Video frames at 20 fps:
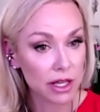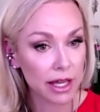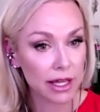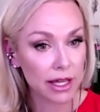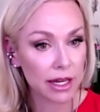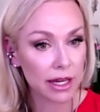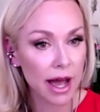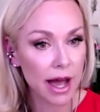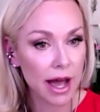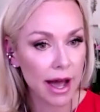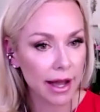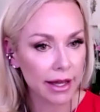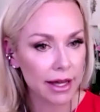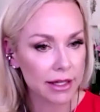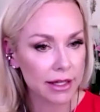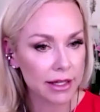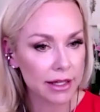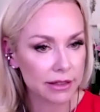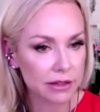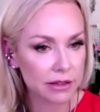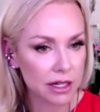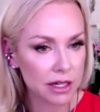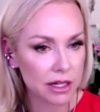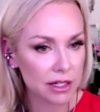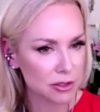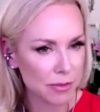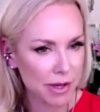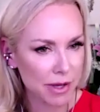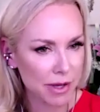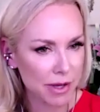And I kind of thought
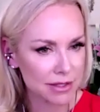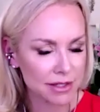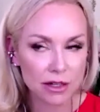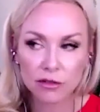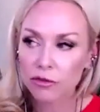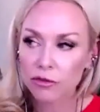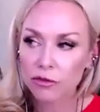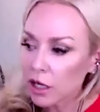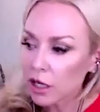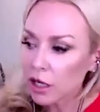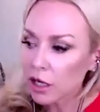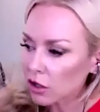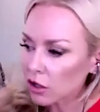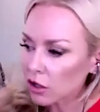to myself, well,